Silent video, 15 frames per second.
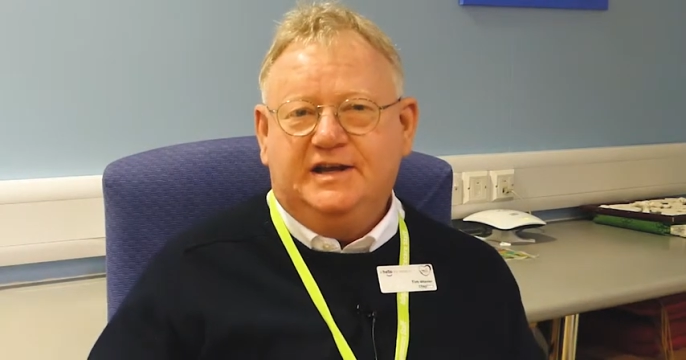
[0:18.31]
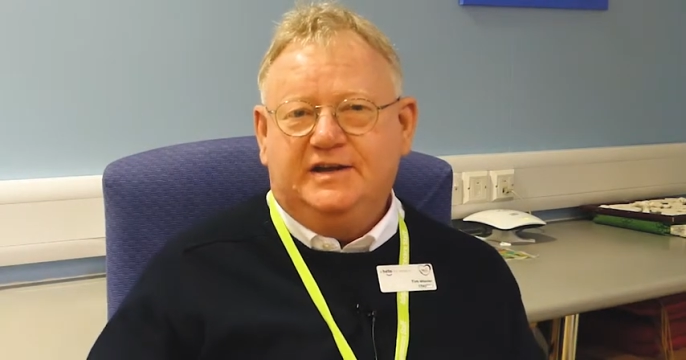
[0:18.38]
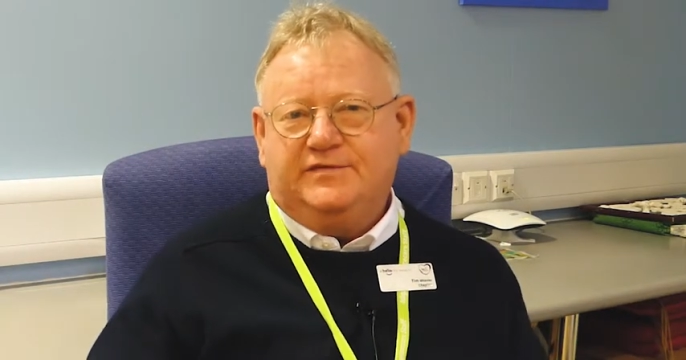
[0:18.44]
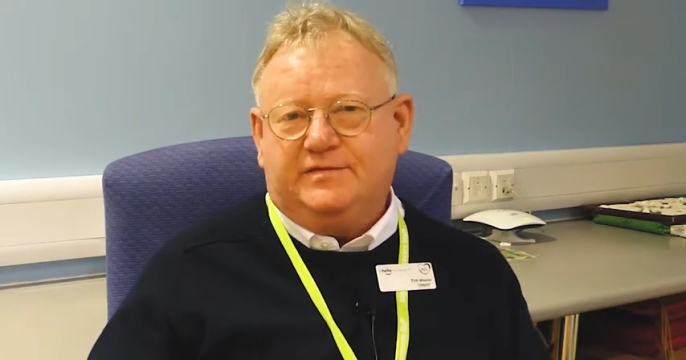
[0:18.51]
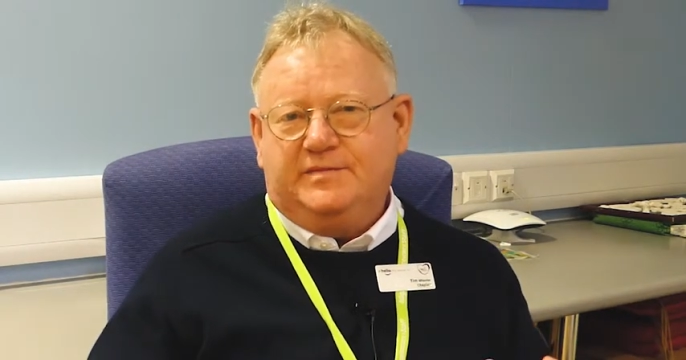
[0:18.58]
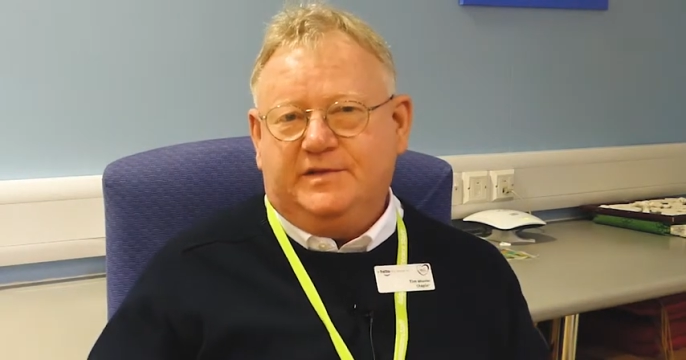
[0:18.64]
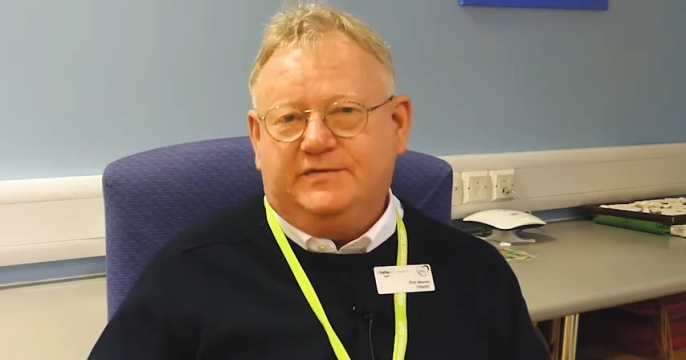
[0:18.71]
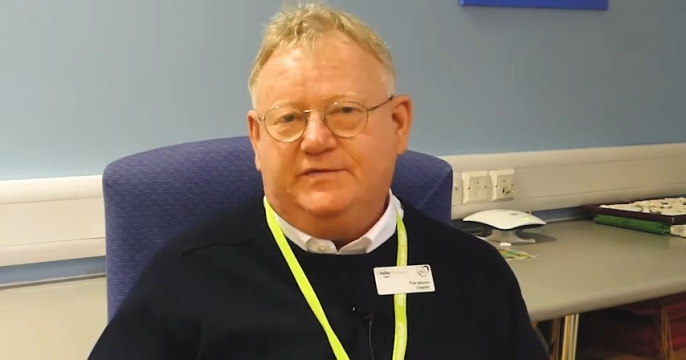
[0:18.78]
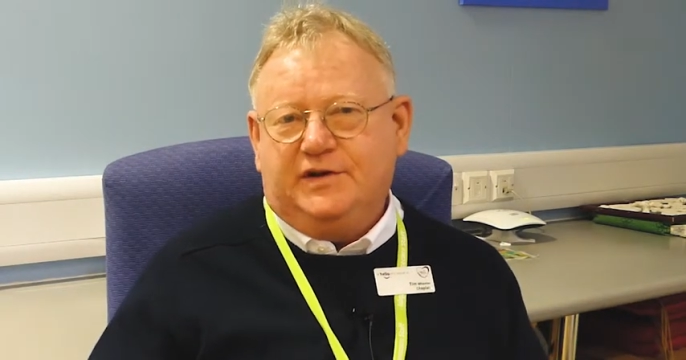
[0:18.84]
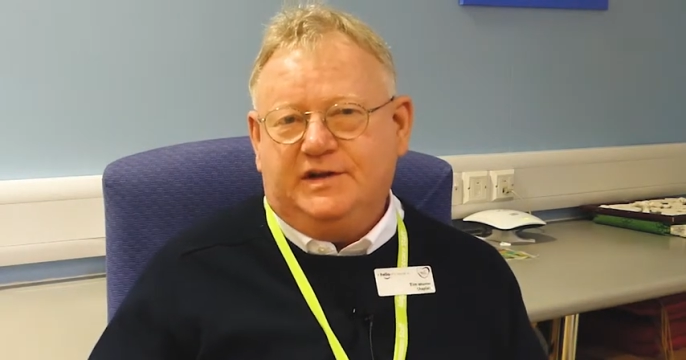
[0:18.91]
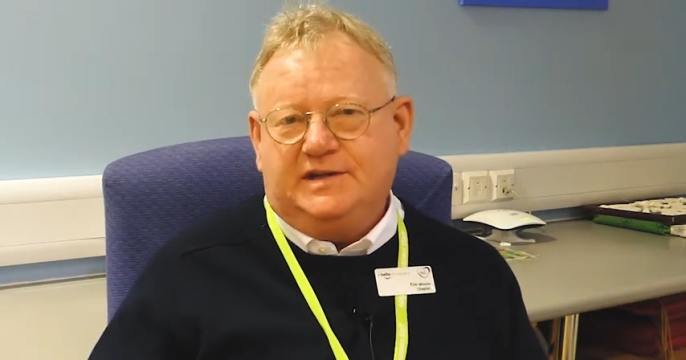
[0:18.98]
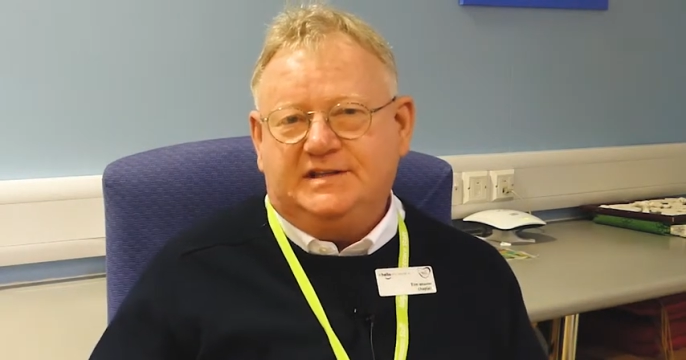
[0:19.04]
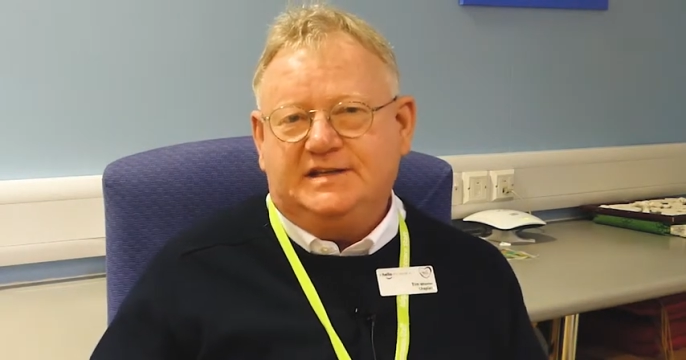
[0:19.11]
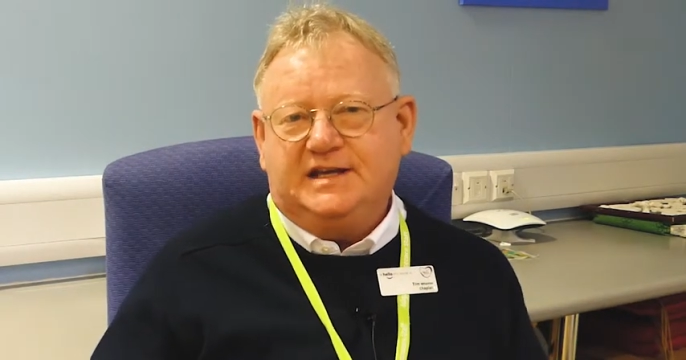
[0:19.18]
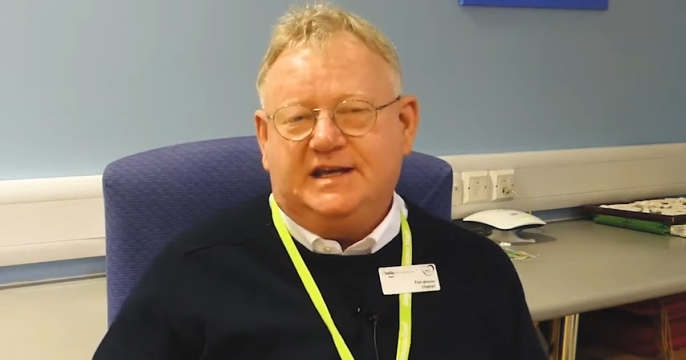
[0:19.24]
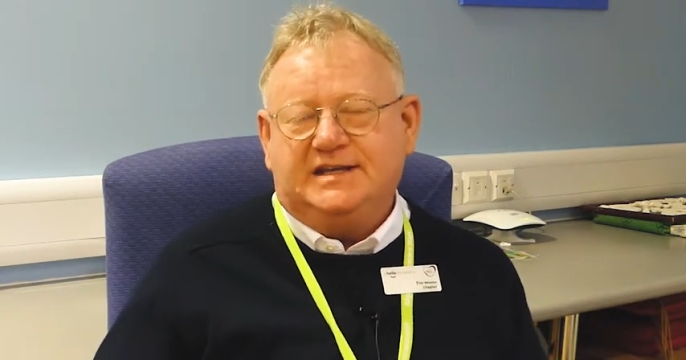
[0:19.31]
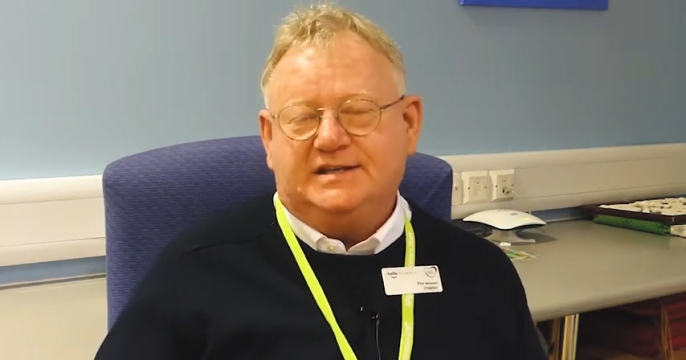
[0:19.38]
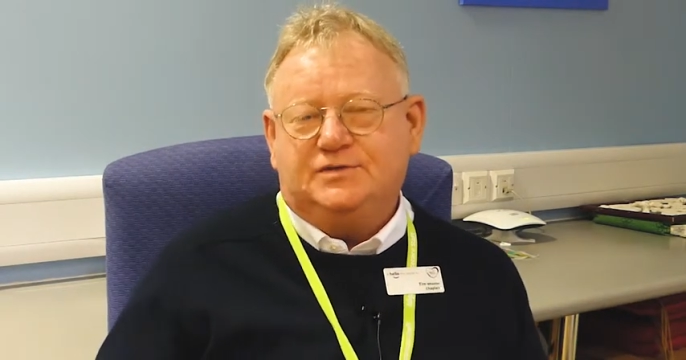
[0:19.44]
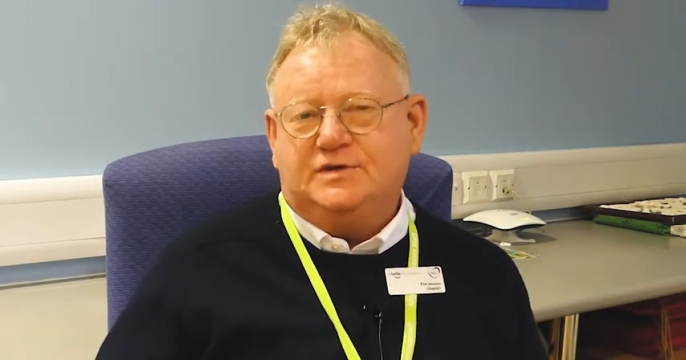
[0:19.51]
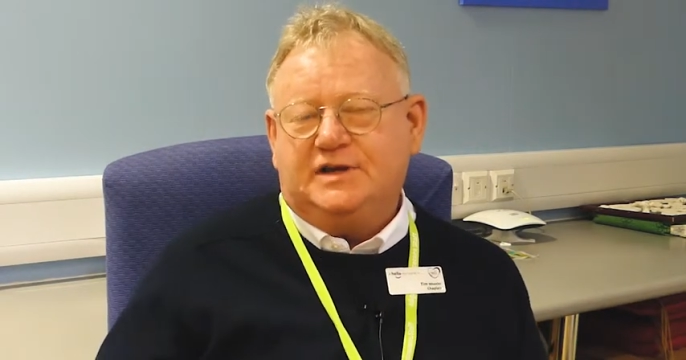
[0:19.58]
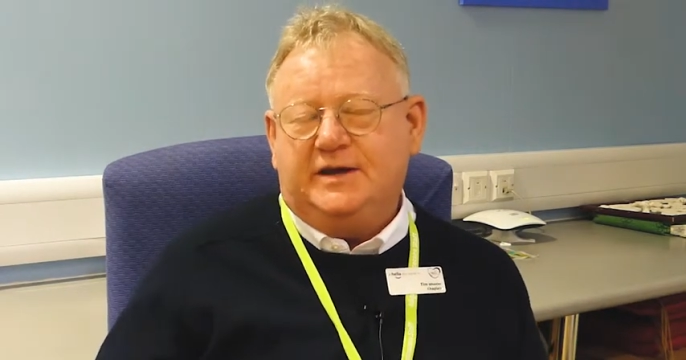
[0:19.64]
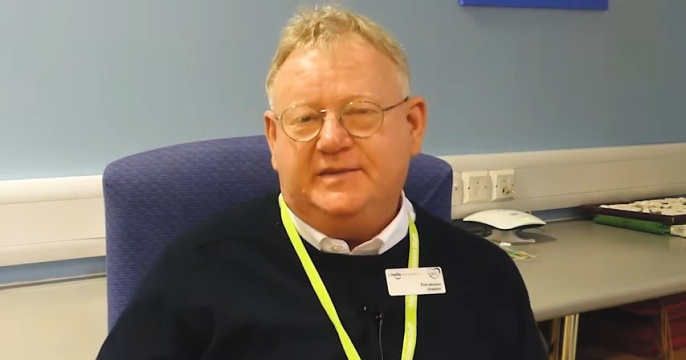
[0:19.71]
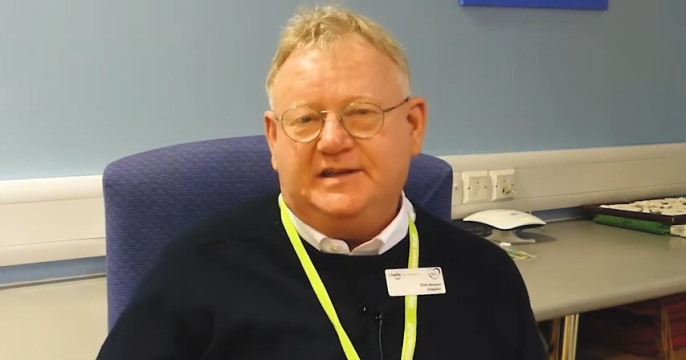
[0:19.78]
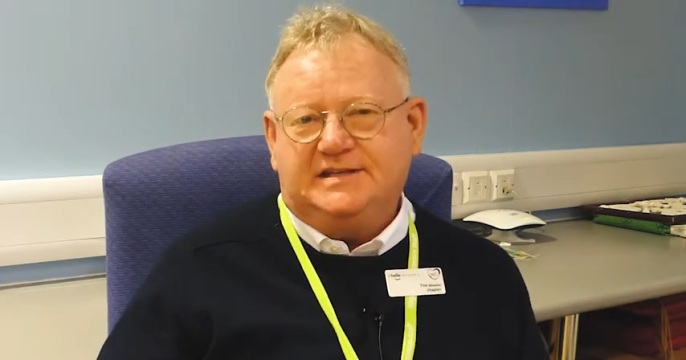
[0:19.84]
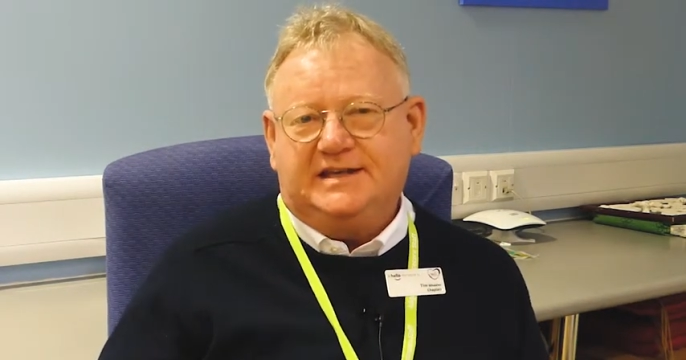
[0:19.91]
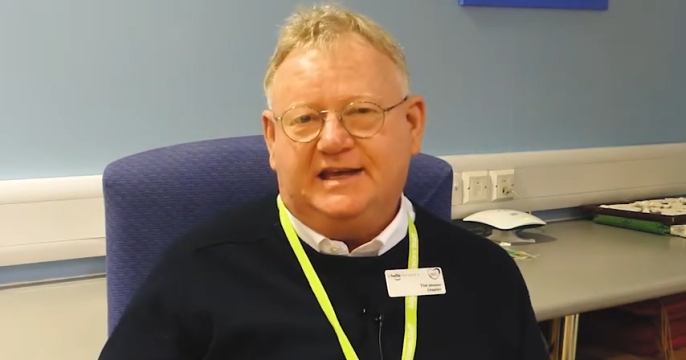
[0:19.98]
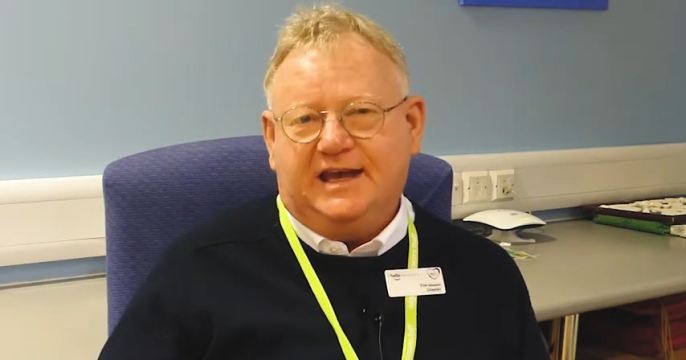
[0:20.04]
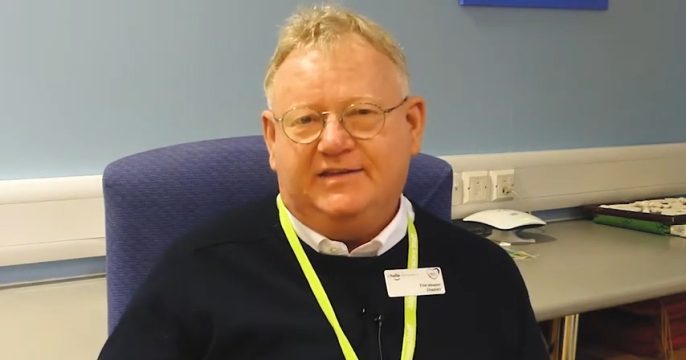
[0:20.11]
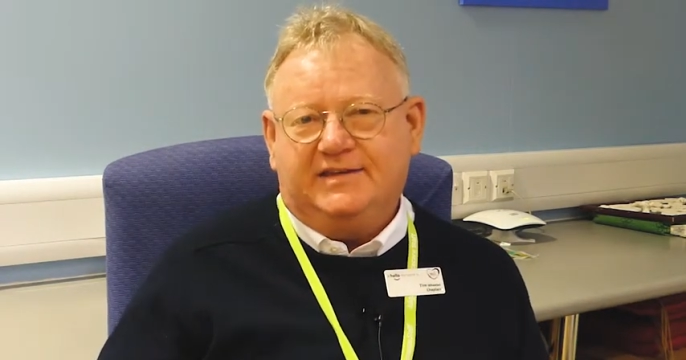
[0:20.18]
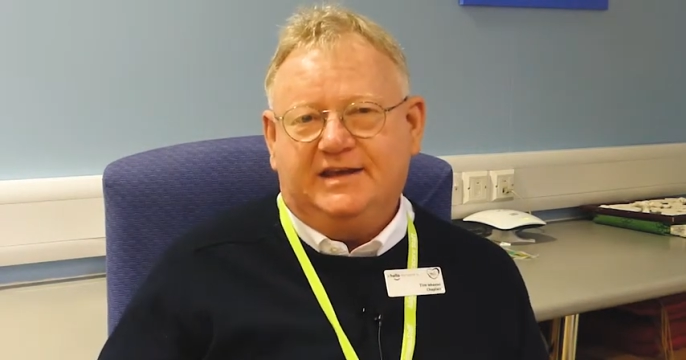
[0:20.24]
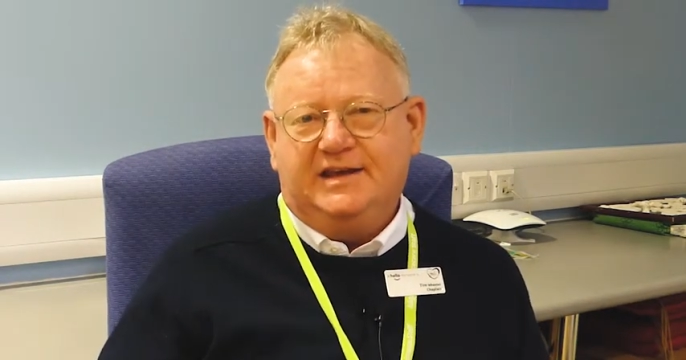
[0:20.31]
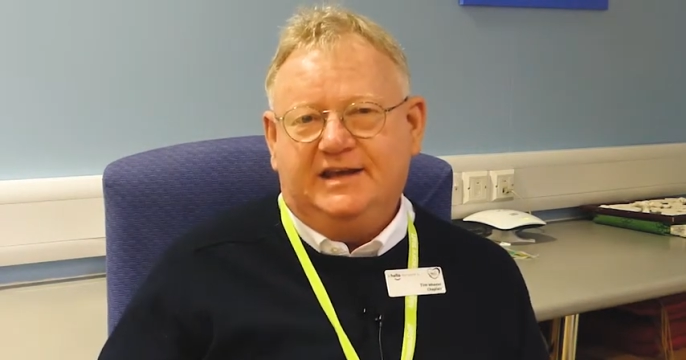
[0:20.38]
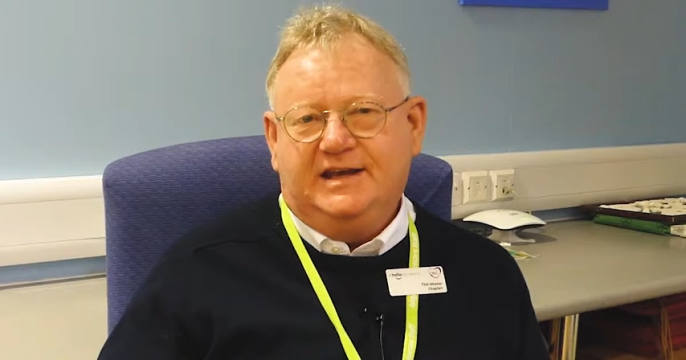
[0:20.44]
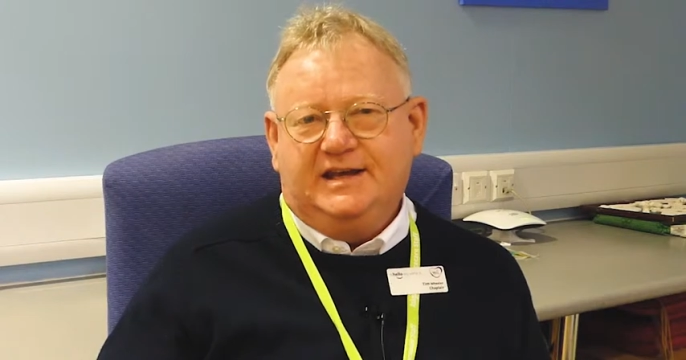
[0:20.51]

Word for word: from the volunteers, all coming together